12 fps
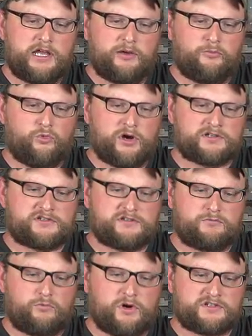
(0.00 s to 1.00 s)
And once
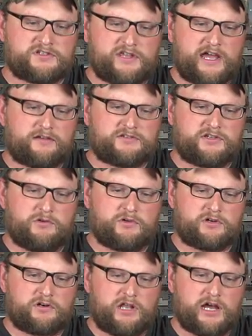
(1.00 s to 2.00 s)
that
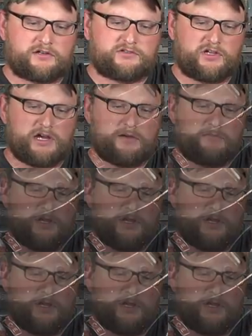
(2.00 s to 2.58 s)
cylinder locks up